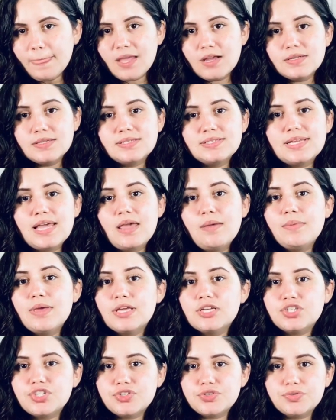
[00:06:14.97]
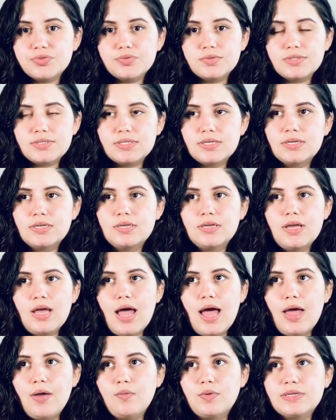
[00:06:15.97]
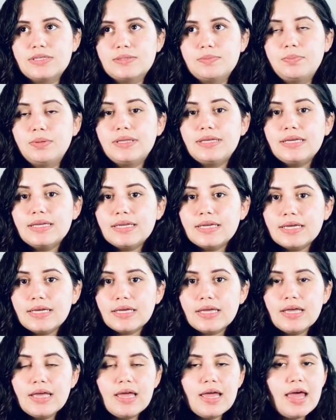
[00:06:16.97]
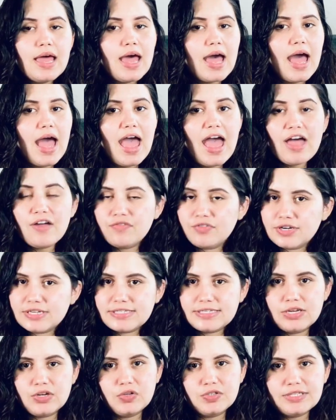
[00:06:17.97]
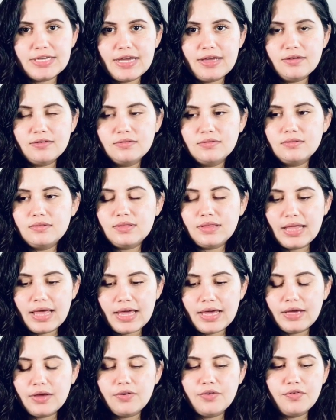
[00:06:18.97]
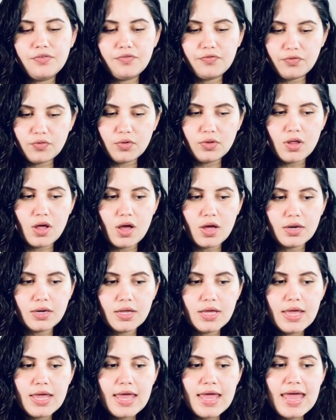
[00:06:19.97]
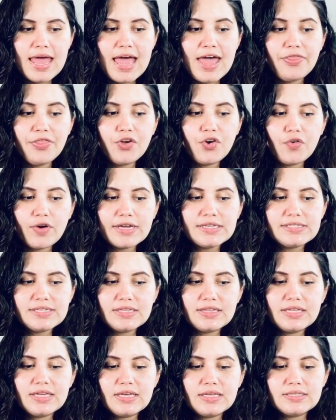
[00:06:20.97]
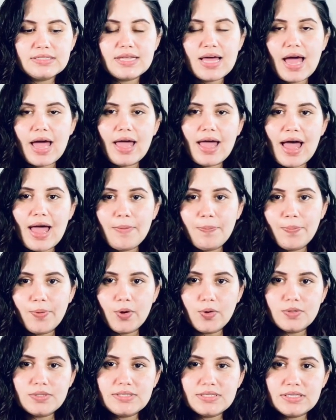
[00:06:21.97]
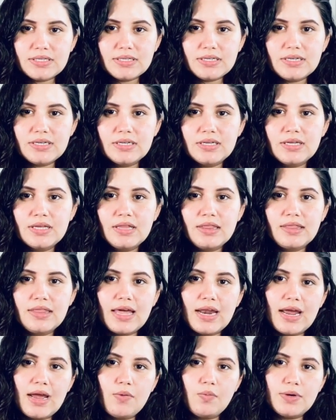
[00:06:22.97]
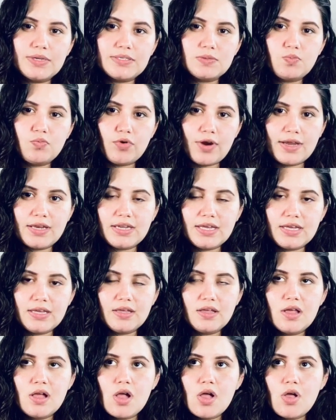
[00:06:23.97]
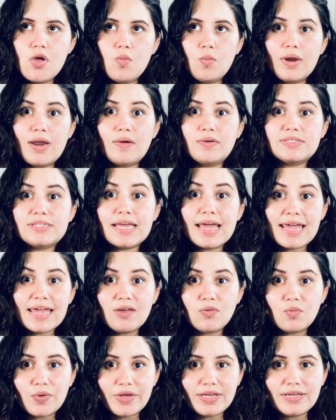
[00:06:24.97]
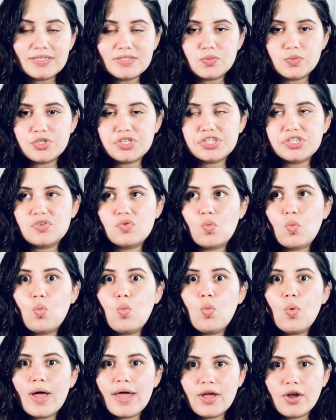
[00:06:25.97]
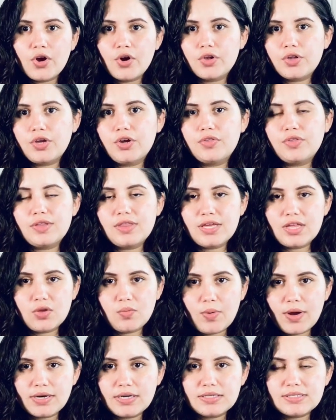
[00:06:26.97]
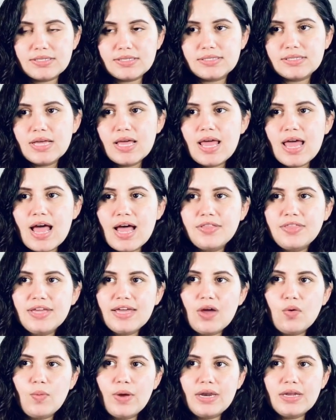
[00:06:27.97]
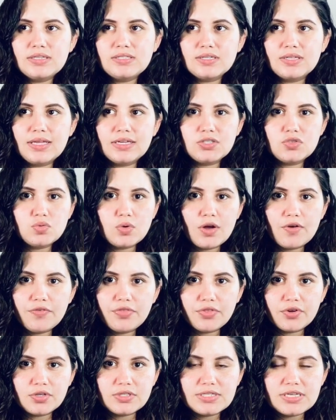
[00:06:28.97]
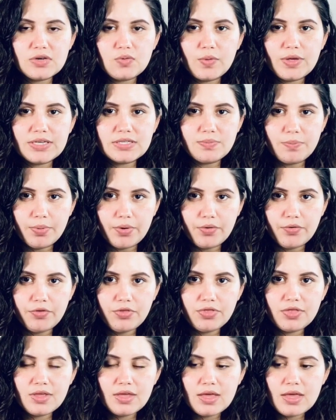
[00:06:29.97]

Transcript: Same issues. I was bleeding every single day, like full on. And the crazy thing is that I posted that I was pregnant when I was 8 weeks, which is way earlier than the other pregnancies. I think I waited till like 12, 13 weeks both.